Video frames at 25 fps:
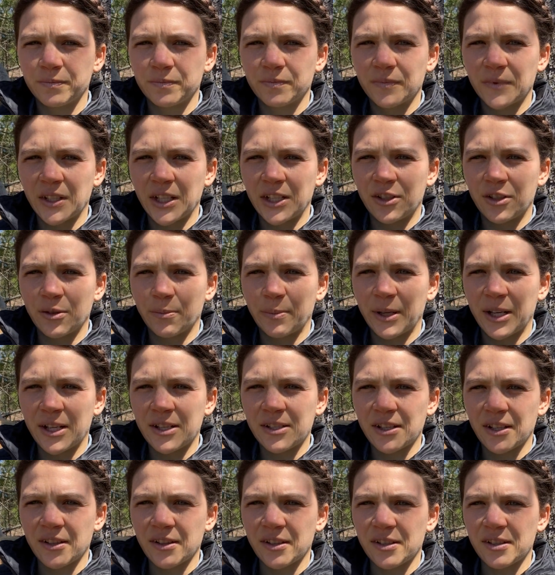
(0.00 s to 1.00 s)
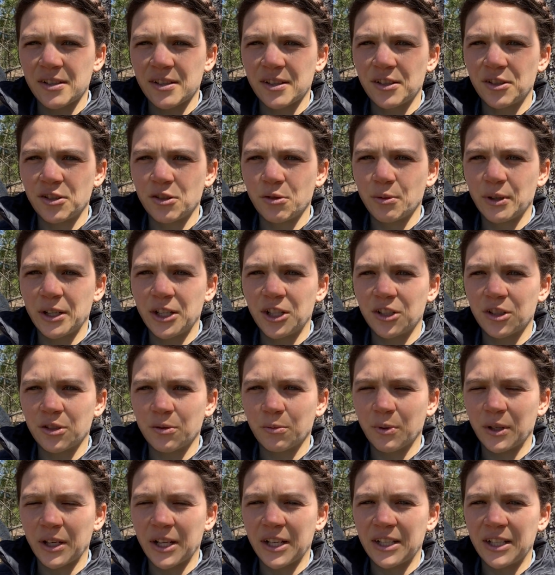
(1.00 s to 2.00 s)
It depends on the situation
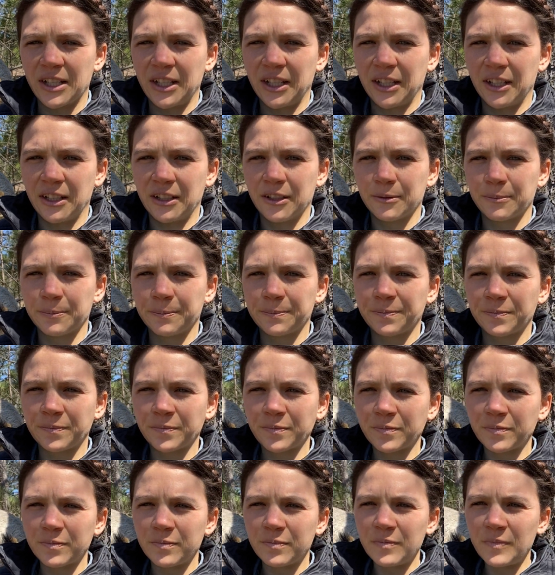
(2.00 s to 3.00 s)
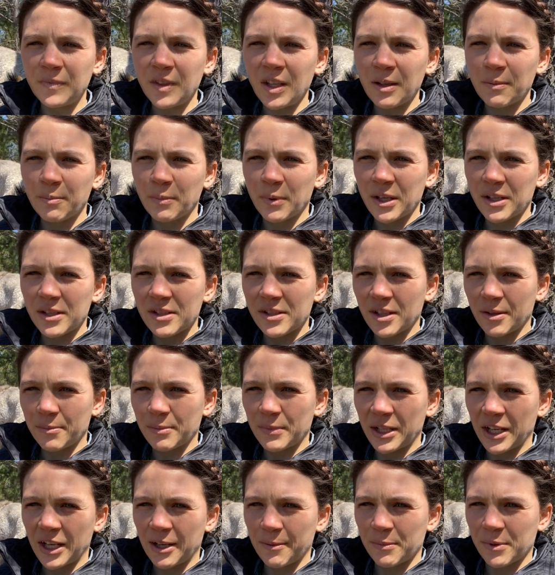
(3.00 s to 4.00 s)
what I need. But
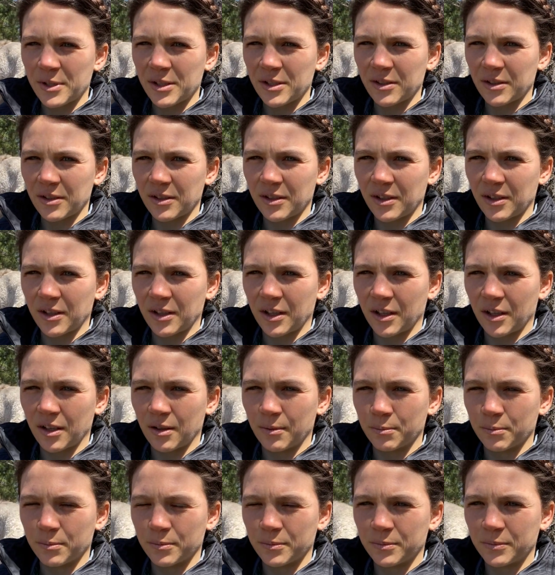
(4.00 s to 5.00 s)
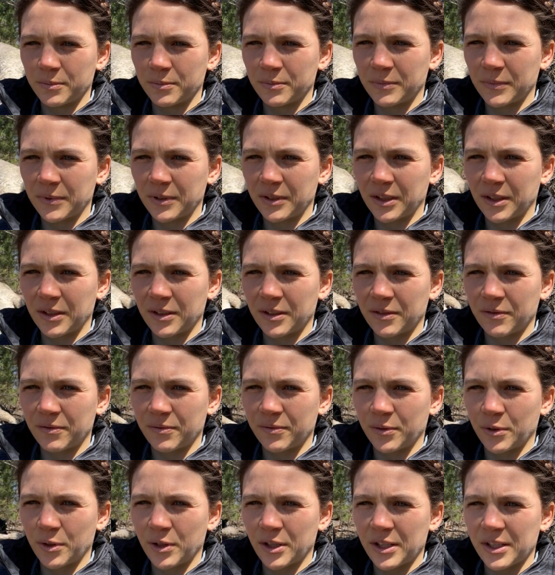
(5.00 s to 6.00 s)
sometimes,
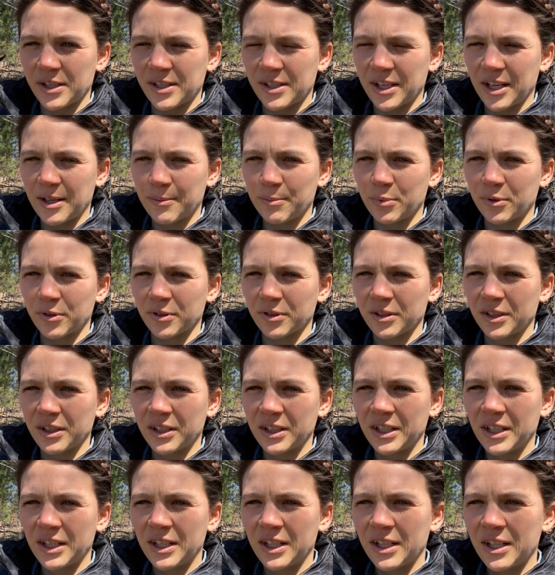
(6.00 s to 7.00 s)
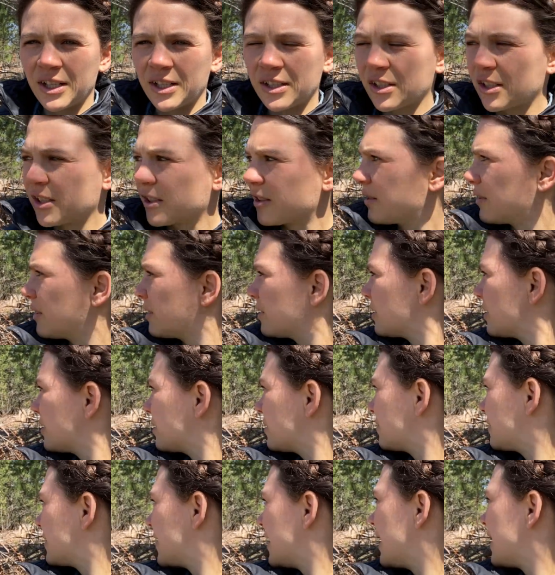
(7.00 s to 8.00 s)
for an example,
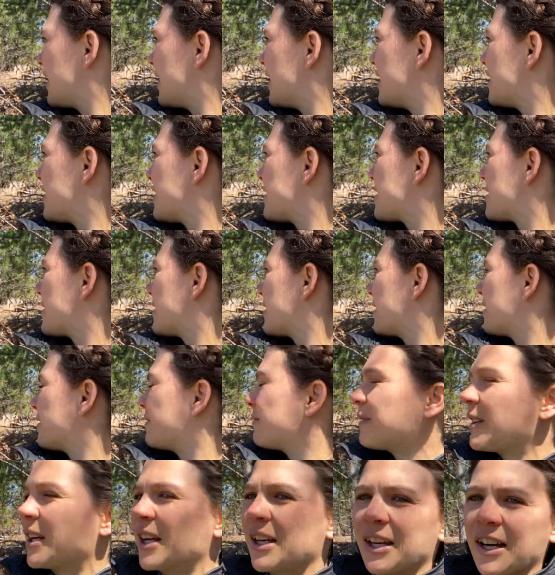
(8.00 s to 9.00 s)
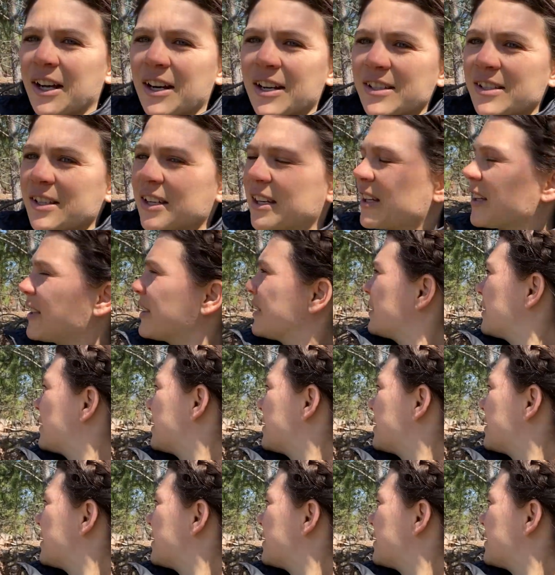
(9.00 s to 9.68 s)
Higgins, hang on a second.